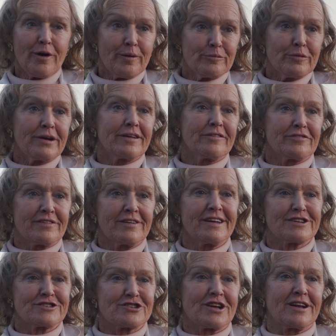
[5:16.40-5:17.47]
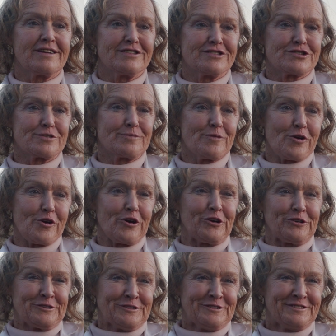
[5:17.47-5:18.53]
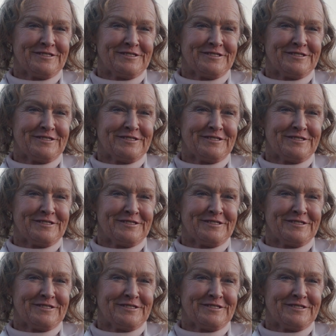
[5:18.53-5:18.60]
Oh, I'm ready for the next challenge tomorrow.